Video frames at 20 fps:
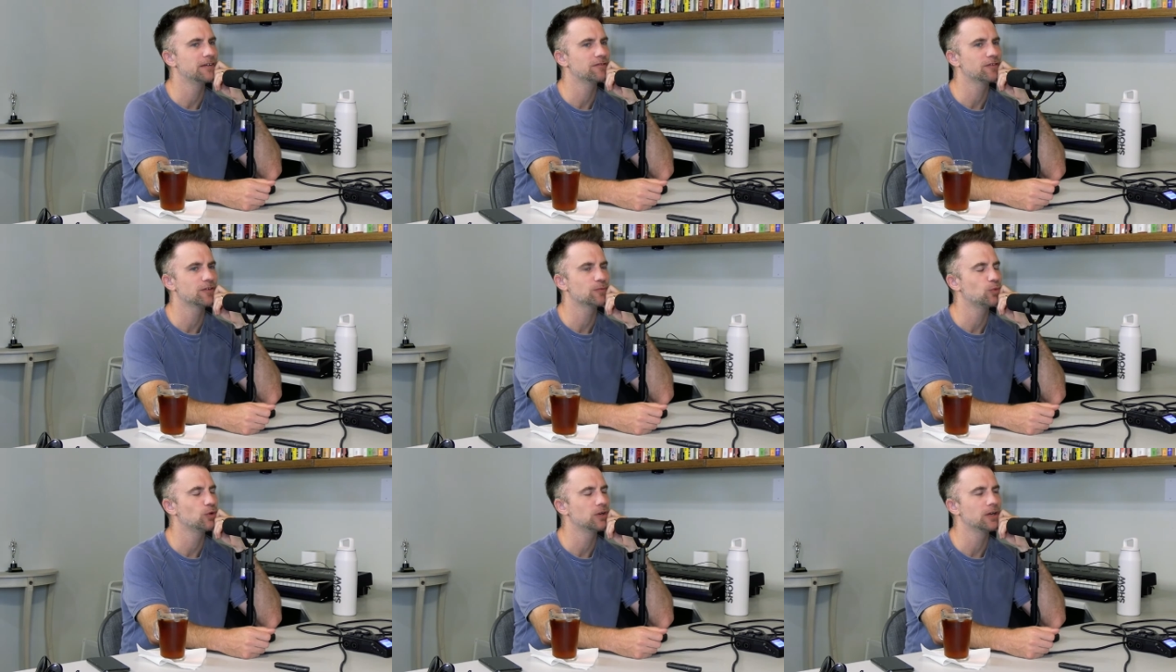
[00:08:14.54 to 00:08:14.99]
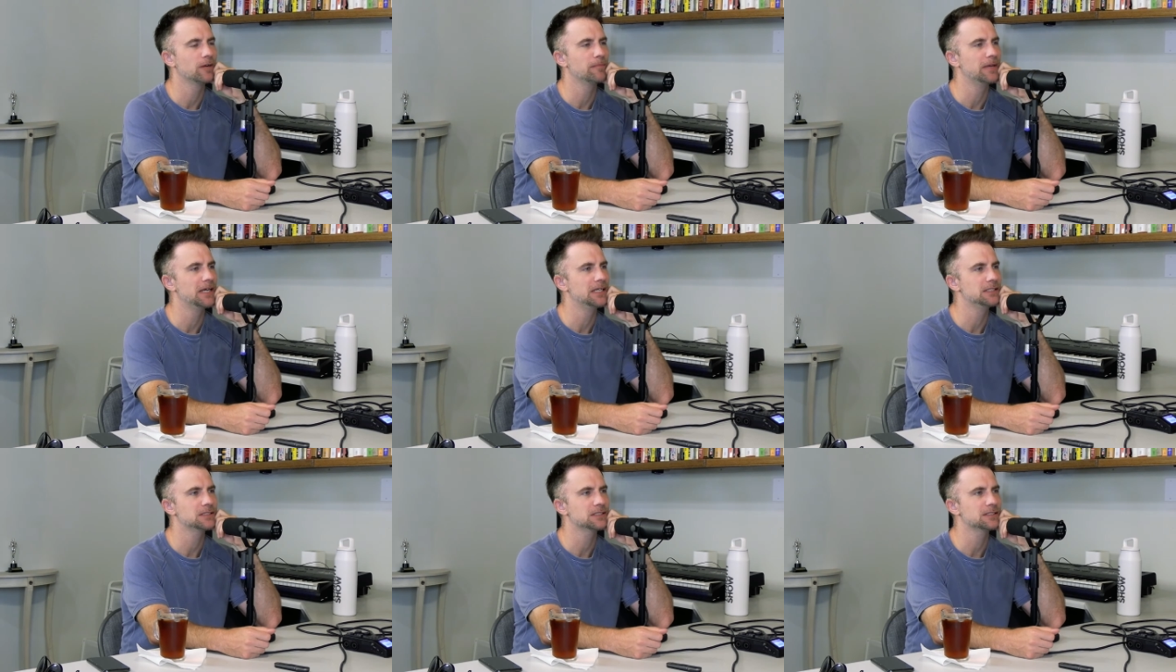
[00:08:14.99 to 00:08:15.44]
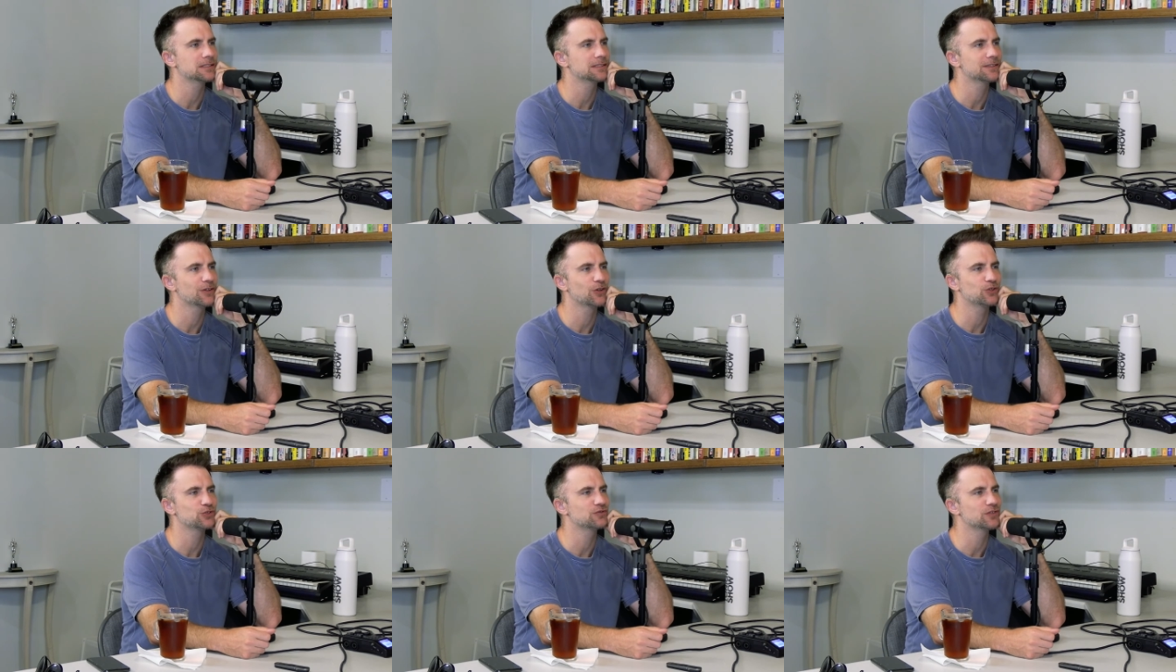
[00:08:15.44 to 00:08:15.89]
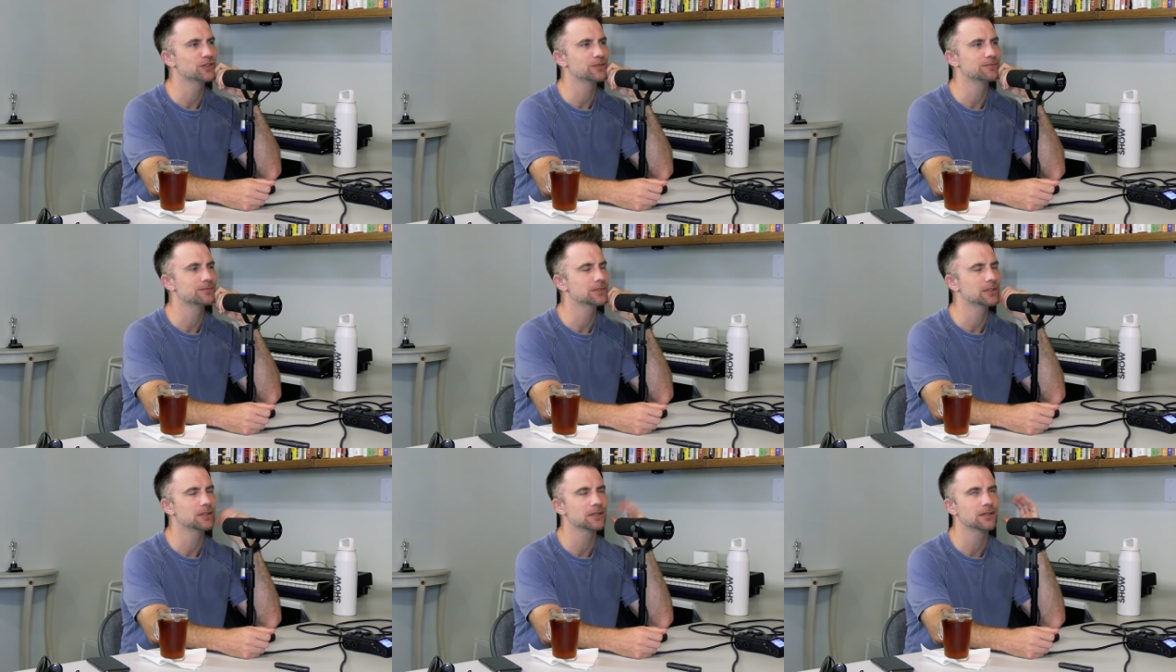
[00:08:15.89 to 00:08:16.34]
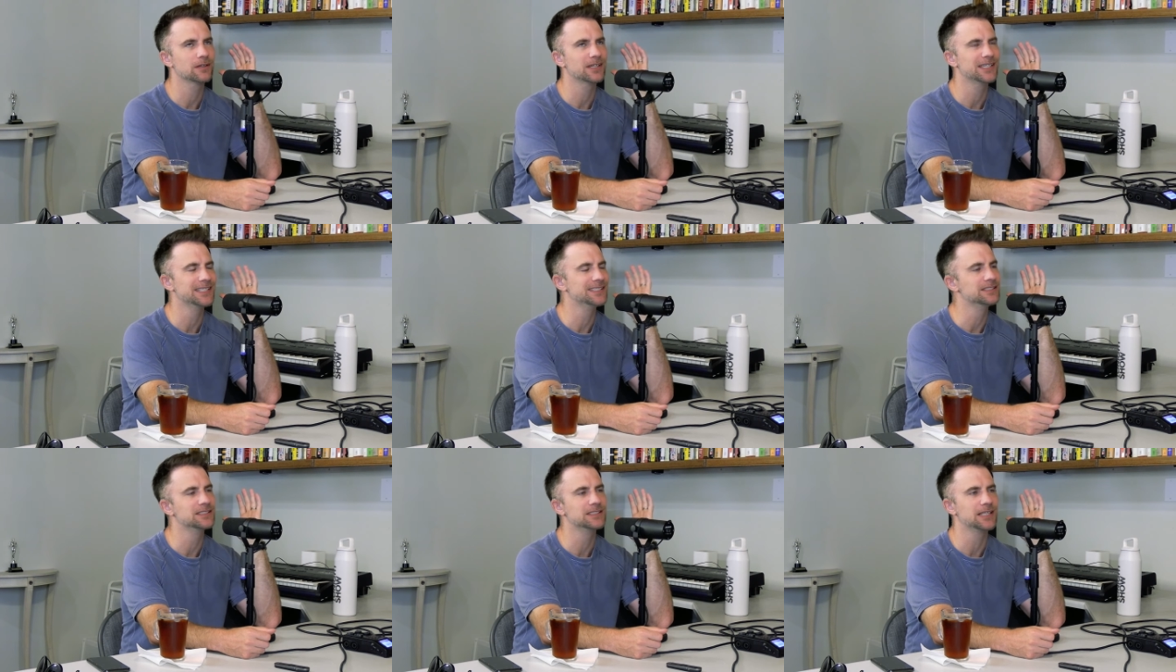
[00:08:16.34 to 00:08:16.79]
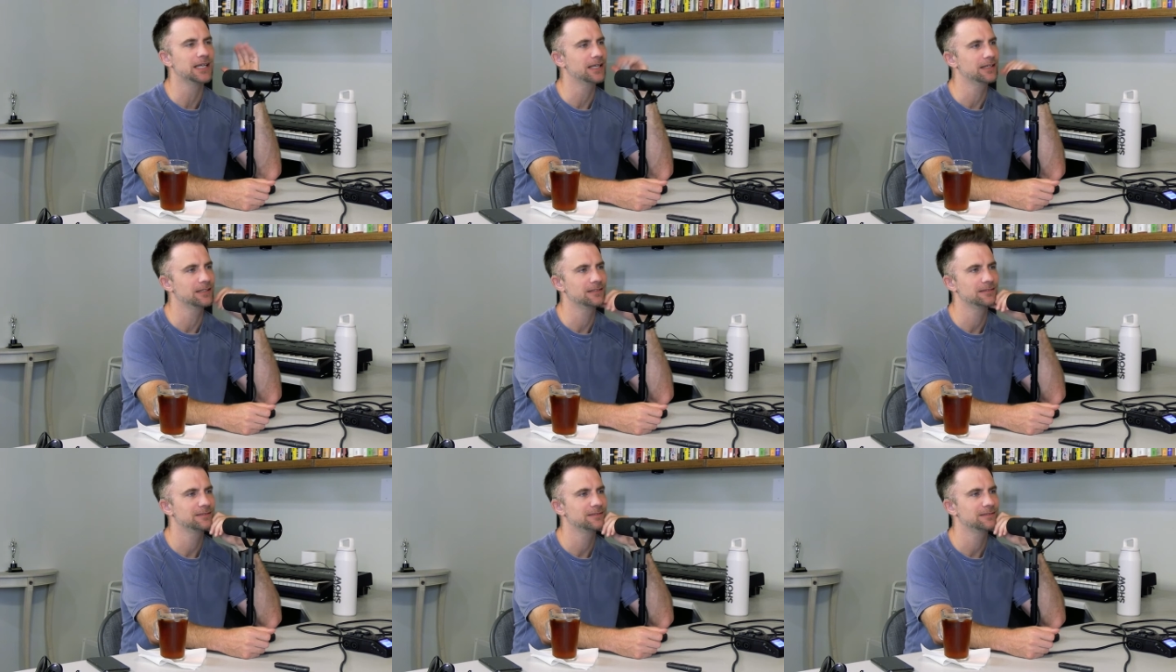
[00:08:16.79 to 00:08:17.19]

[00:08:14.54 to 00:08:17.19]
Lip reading: of them were amazing. Those rooms are insane.